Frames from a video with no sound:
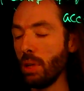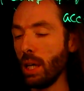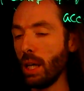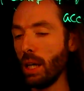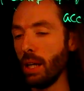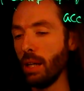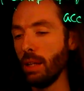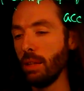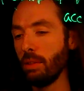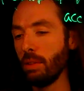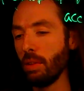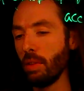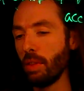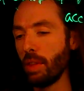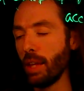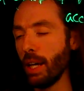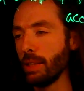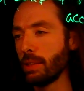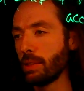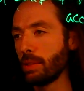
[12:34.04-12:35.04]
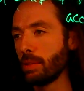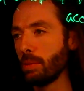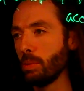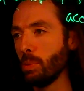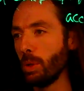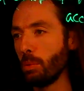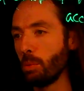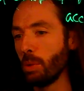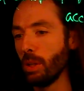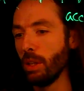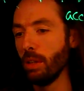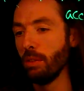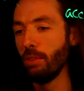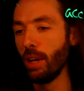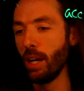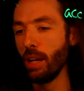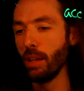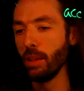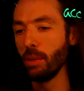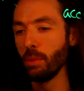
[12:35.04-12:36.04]
And that's what we
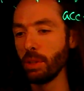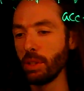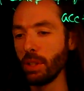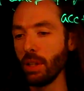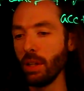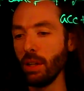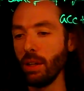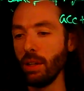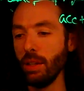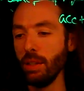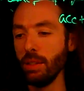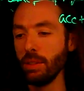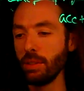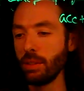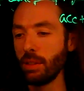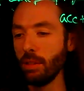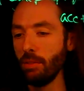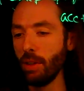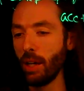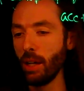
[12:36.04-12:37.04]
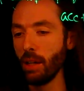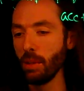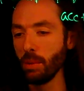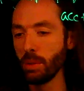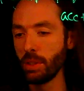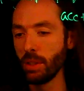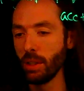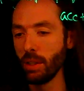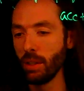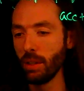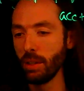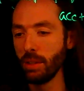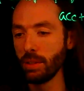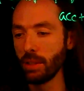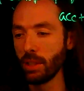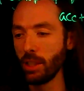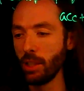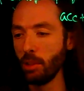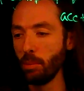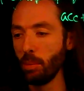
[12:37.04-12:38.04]
finally return, is the final return is
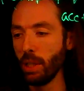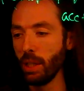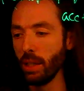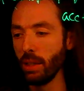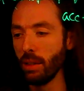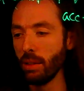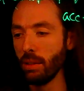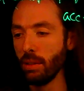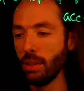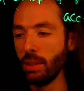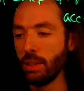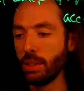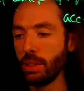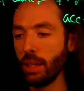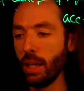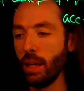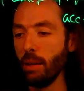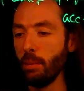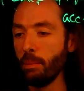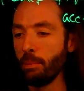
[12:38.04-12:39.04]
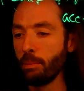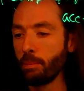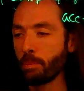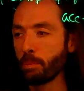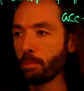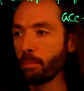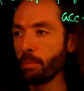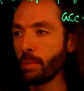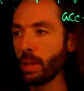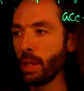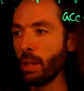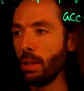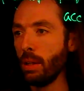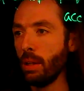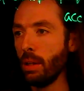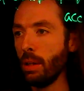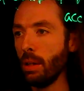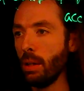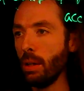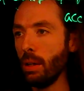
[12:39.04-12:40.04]
going to be 10.
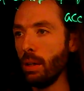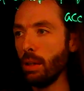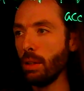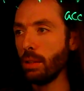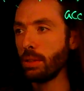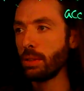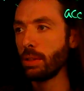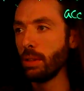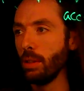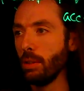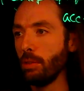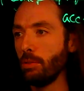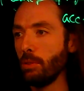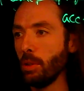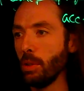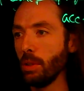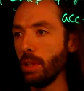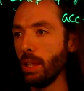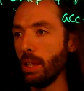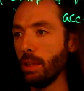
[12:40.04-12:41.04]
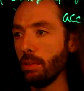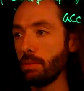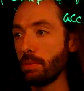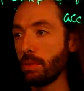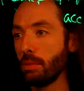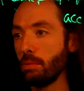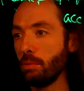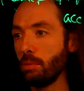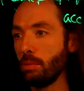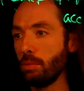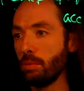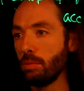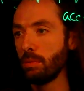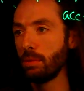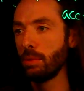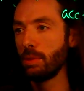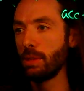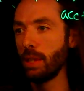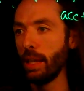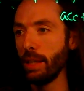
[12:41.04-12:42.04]
So fold left
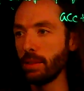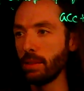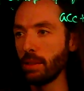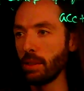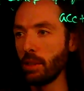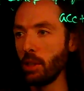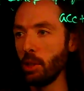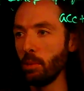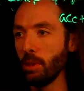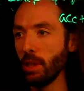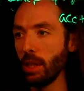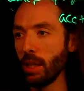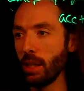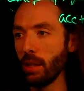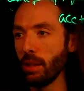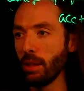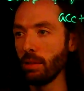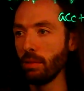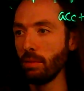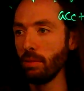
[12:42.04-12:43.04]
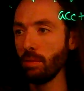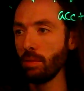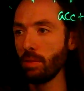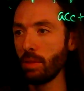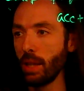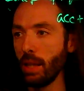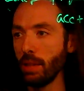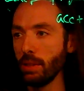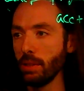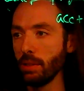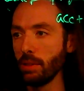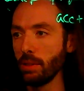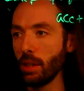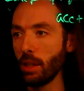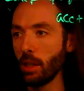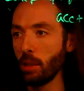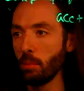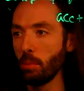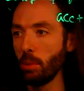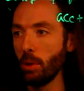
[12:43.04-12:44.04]
takes an accumulator, that's the
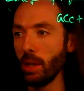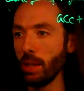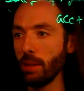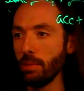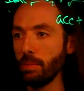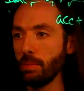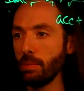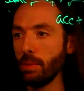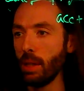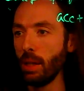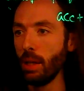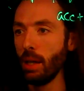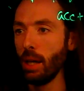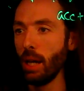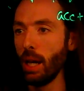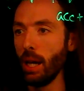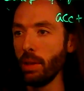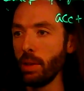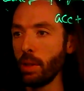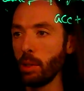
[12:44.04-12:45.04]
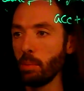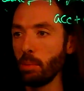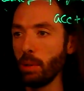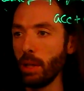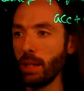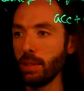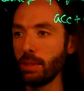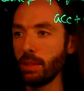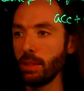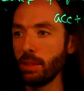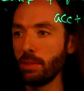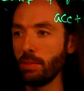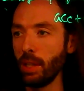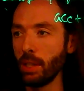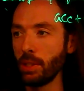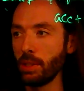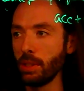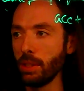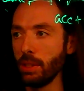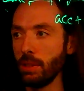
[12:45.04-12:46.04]
starting point, and then applies this
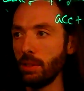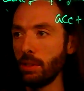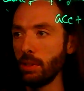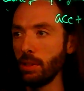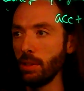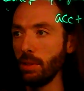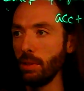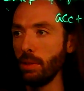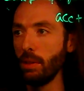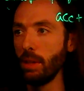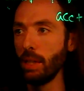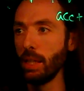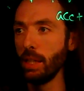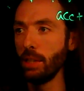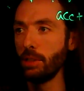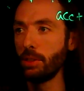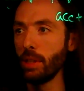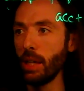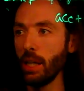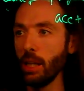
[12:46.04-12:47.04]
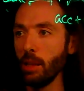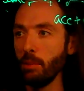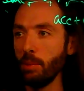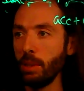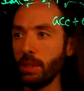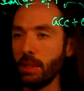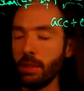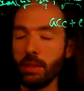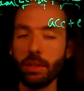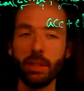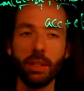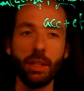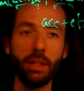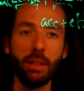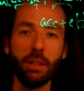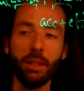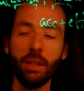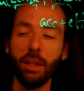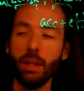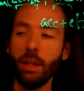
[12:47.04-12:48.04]
function to each element in
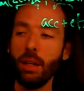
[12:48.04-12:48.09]
turn